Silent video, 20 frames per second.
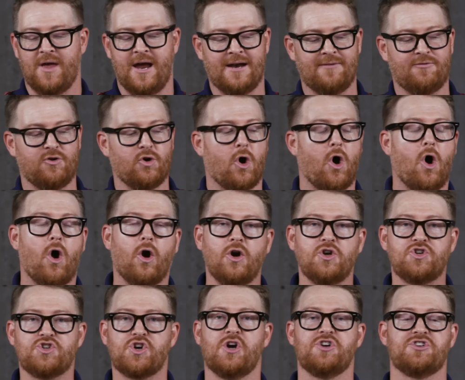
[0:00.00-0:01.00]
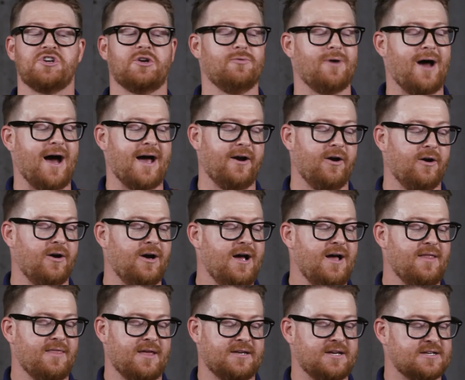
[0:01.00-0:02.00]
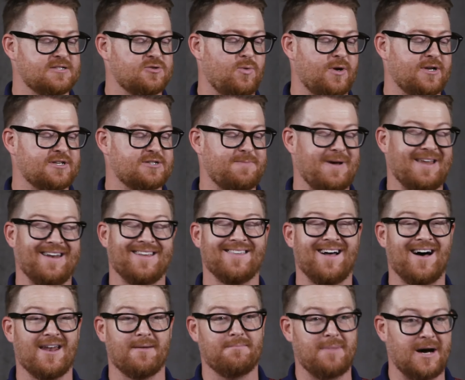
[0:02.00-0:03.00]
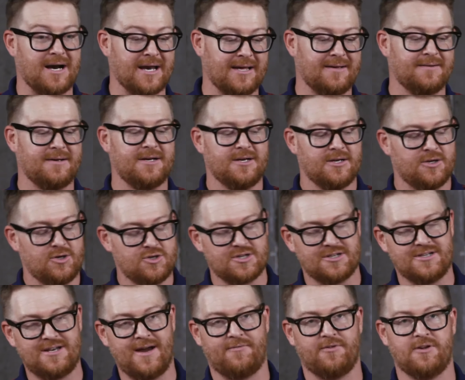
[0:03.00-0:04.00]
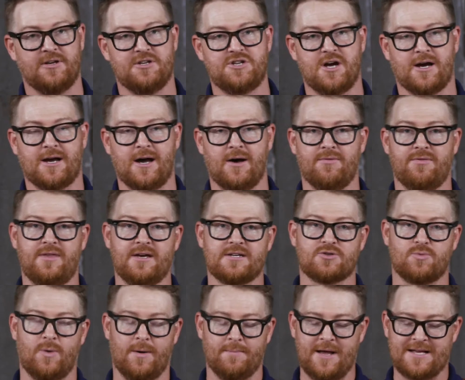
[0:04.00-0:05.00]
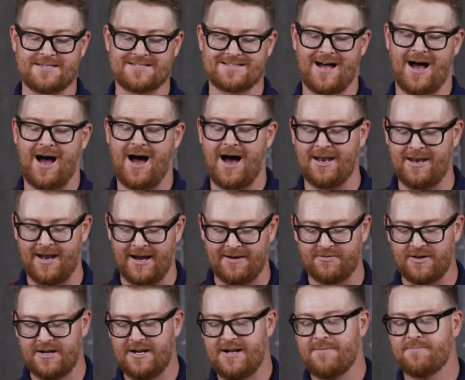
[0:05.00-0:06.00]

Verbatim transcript: And if you're a hard charging rider that doesn't want to spend a lot of money, you should definitely check out this one. That's the Hot Knife.